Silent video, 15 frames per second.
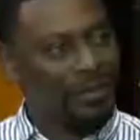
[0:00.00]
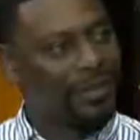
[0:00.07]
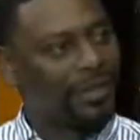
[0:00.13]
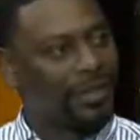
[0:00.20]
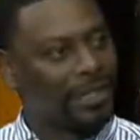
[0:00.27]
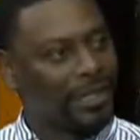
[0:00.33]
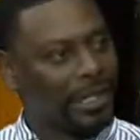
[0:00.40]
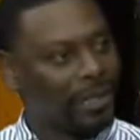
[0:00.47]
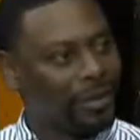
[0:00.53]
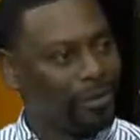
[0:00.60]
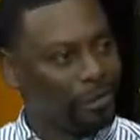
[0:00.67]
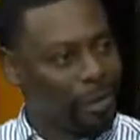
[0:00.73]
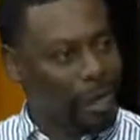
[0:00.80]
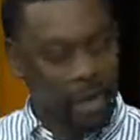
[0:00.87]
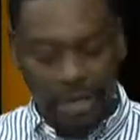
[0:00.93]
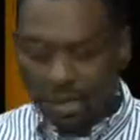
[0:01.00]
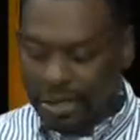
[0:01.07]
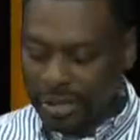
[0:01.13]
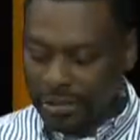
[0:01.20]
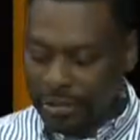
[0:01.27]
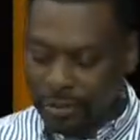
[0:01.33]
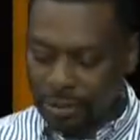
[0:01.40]
and then later on
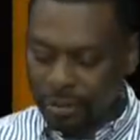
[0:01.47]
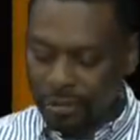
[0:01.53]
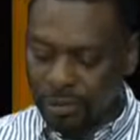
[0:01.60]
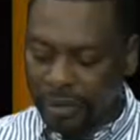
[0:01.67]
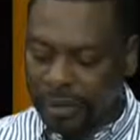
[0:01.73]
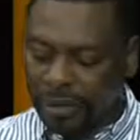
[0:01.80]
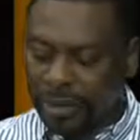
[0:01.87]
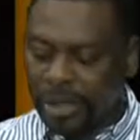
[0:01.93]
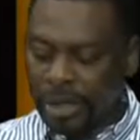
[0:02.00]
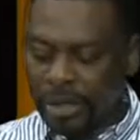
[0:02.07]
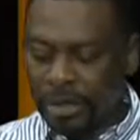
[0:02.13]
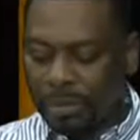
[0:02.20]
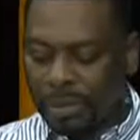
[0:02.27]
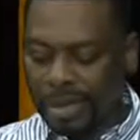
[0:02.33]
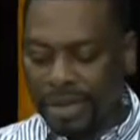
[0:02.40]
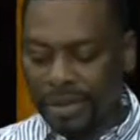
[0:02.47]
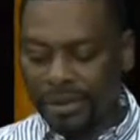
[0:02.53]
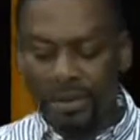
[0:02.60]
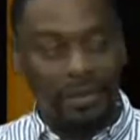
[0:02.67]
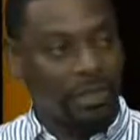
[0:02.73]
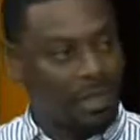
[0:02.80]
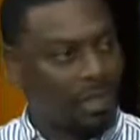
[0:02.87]
in your career, you
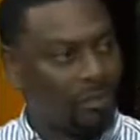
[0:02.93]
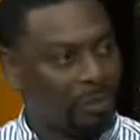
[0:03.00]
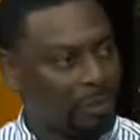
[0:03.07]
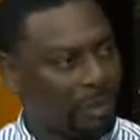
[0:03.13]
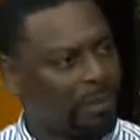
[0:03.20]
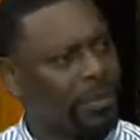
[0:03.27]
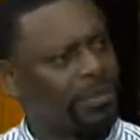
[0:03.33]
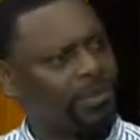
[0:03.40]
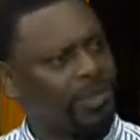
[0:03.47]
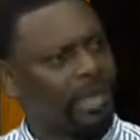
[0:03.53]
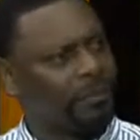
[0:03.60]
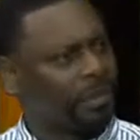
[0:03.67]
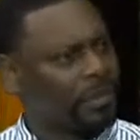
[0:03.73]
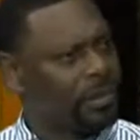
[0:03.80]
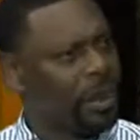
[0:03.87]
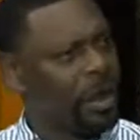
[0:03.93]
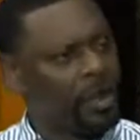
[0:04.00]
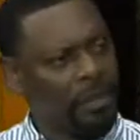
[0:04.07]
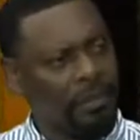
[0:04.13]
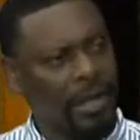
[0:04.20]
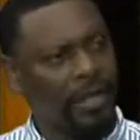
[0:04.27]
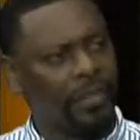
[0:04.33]
became the Chief of Public Safety.
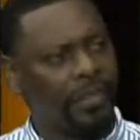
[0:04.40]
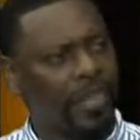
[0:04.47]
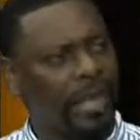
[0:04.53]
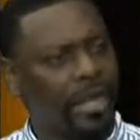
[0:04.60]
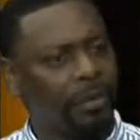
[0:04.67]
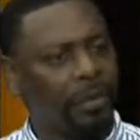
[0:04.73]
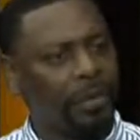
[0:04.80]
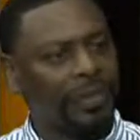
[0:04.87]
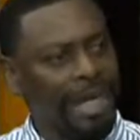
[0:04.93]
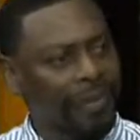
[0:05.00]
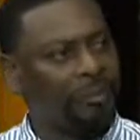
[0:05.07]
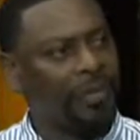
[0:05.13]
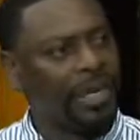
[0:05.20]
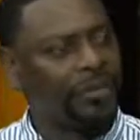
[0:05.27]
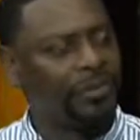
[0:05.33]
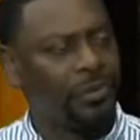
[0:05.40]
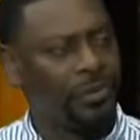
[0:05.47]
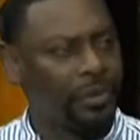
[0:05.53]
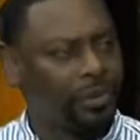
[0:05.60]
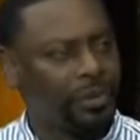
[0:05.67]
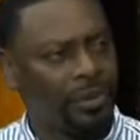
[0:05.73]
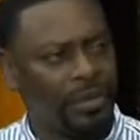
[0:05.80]
Talk about that and what that means to
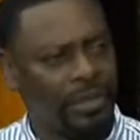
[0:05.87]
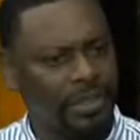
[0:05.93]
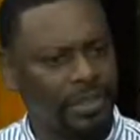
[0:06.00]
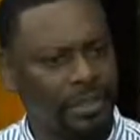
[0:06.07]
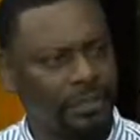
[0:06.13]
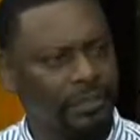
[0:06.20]
the community.